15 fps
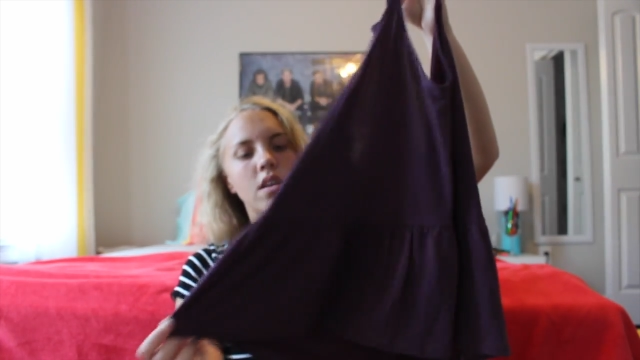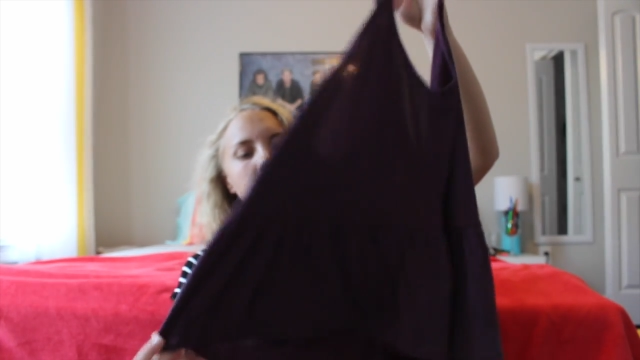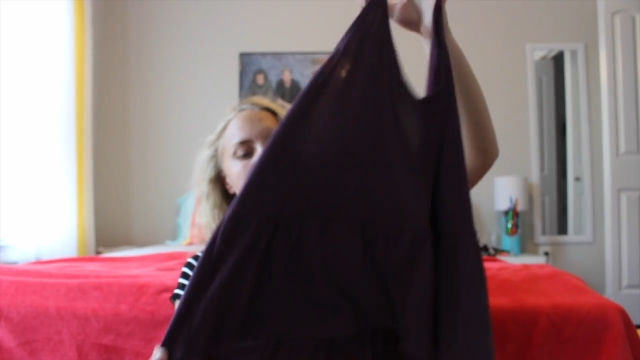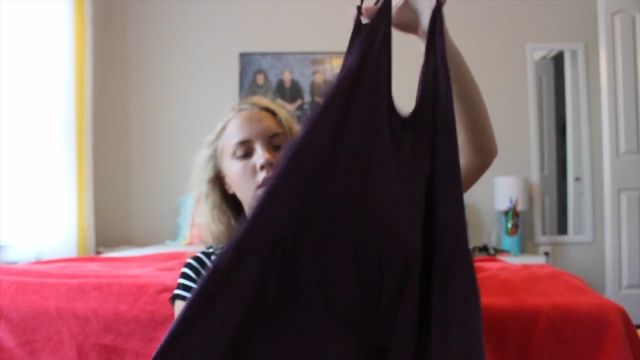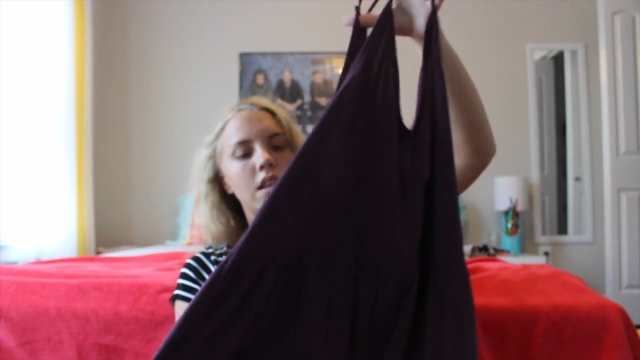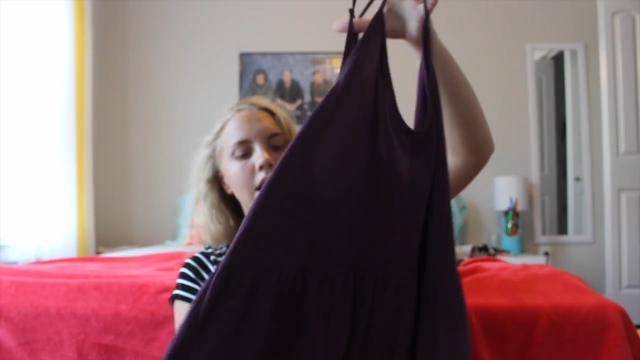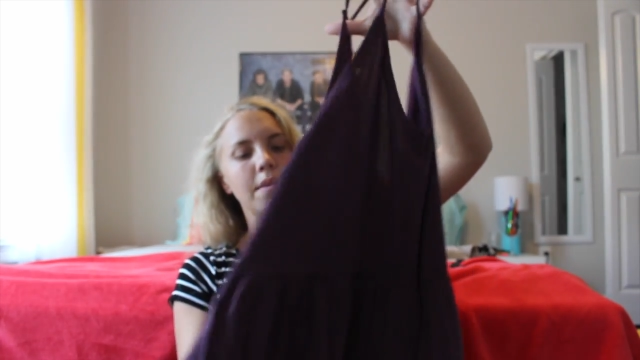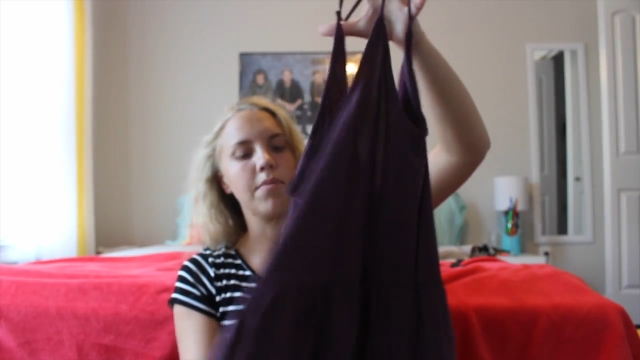
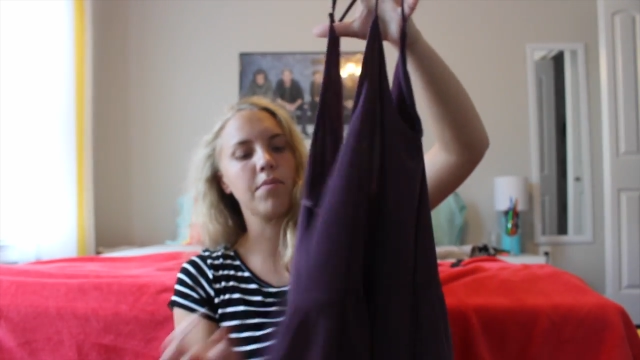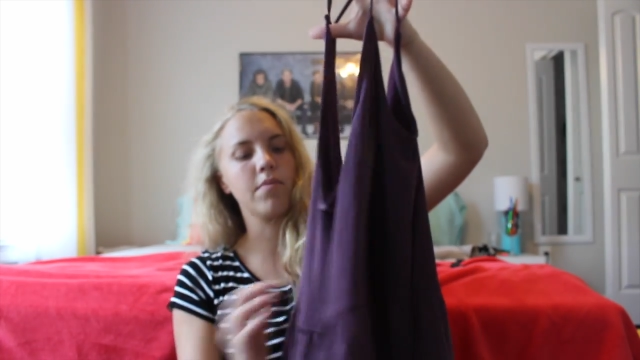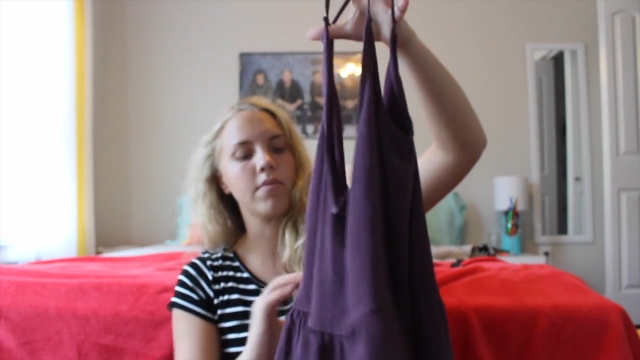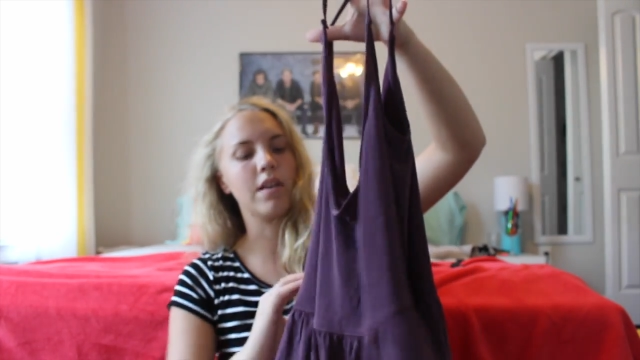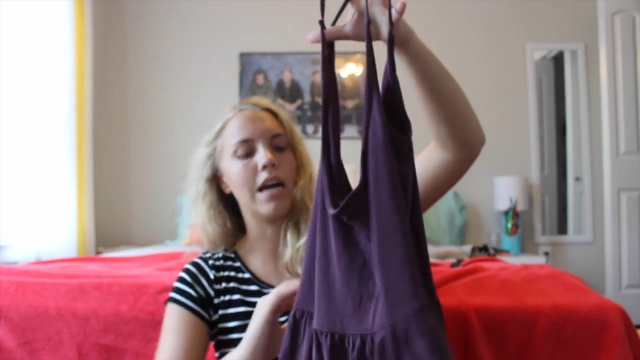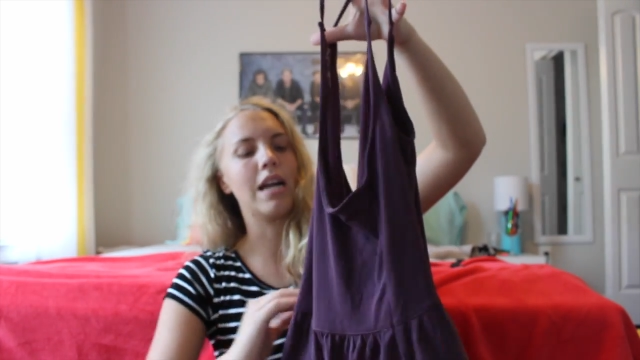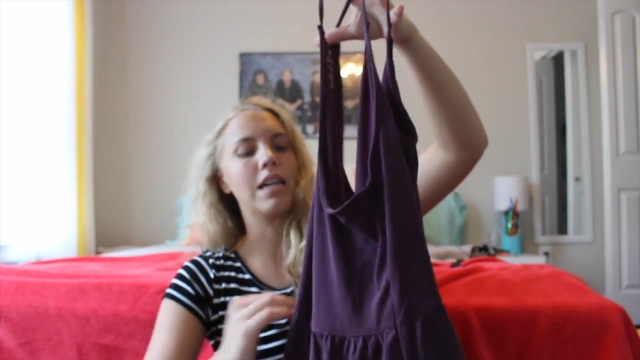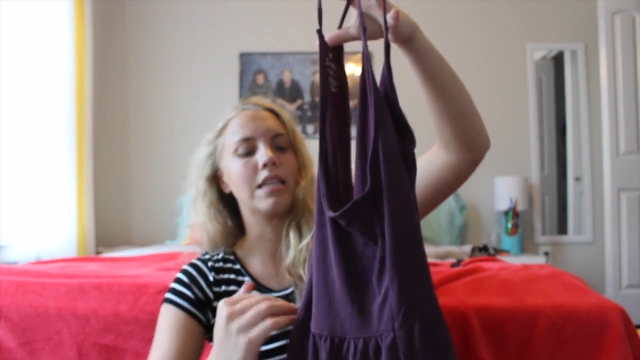It's like
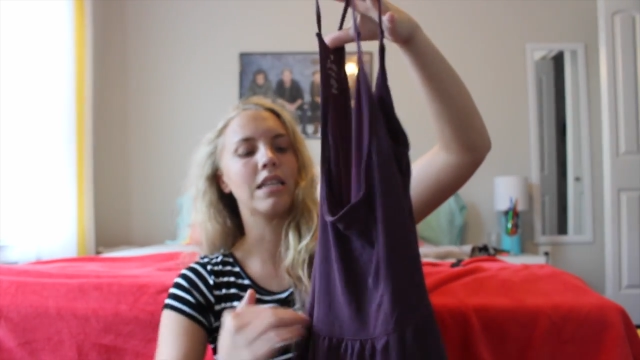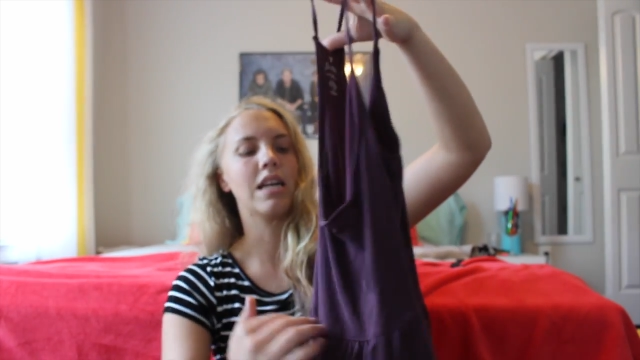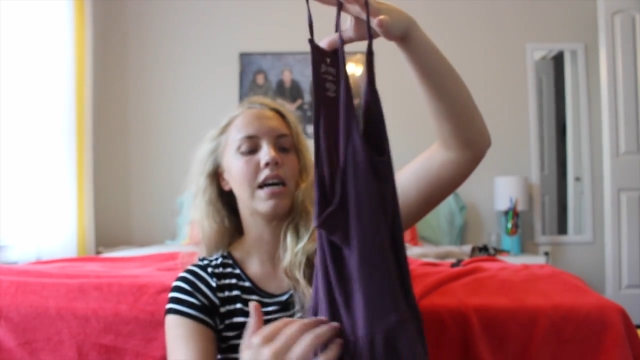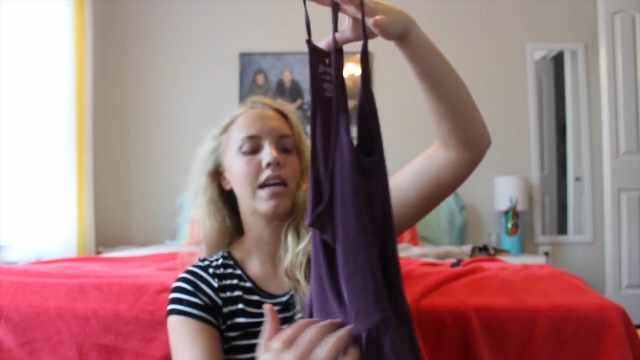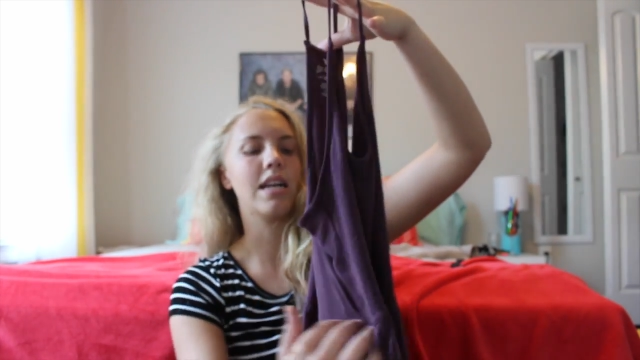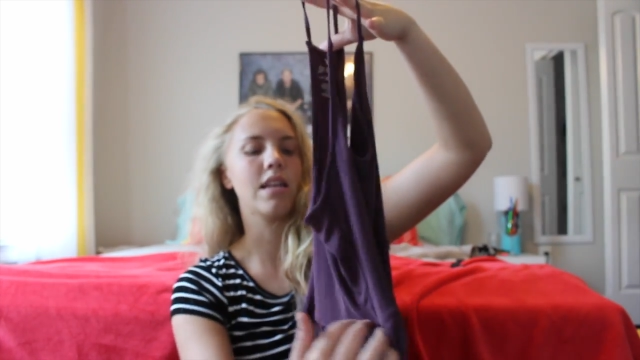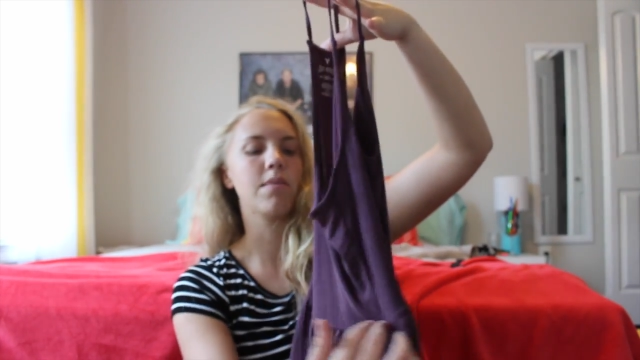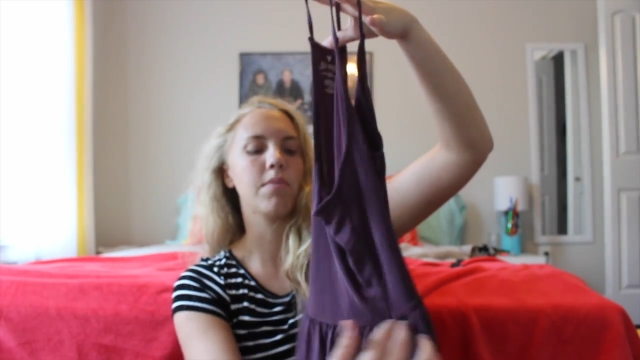got a
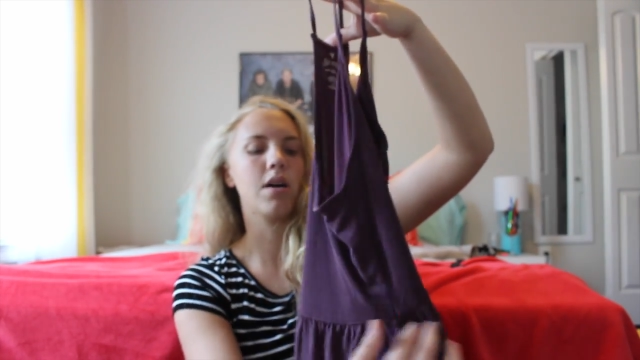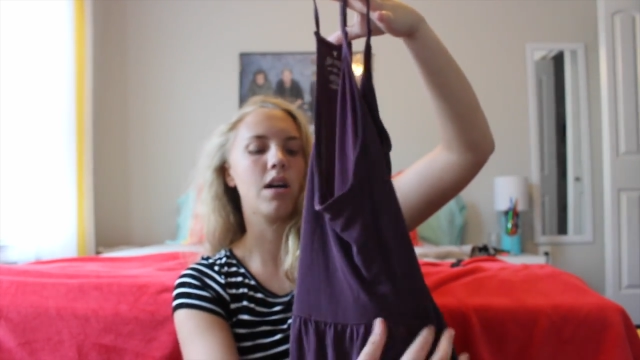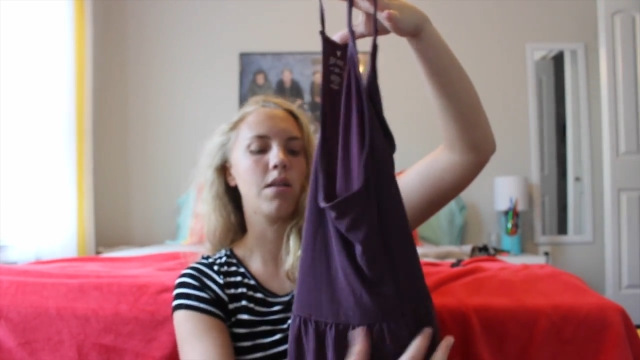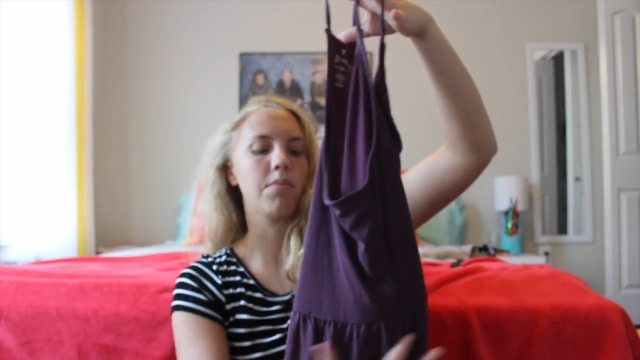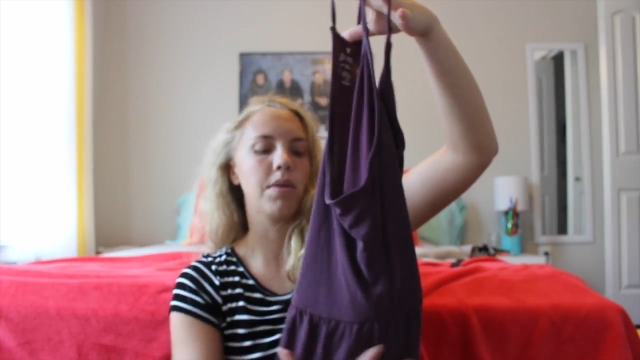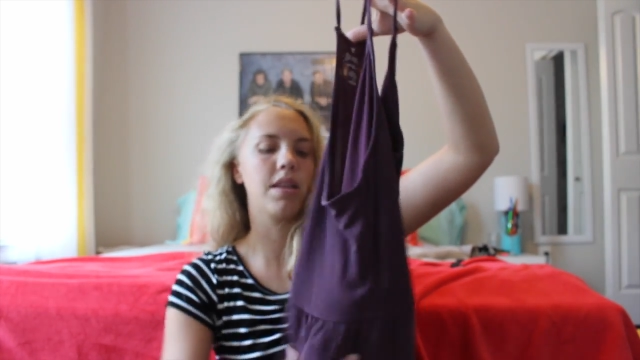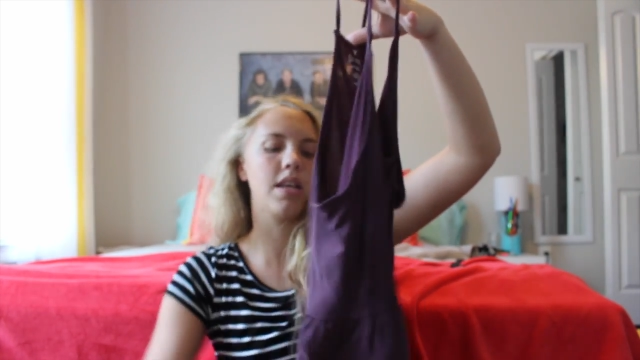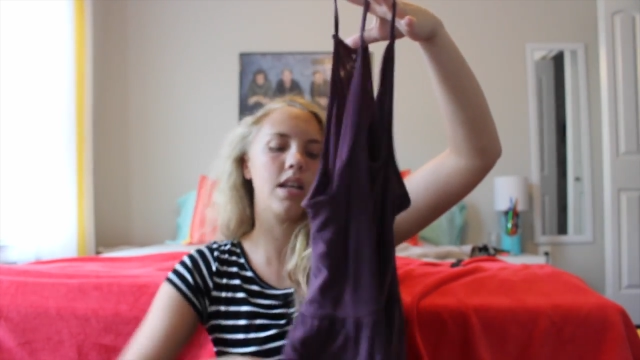line at the bottom and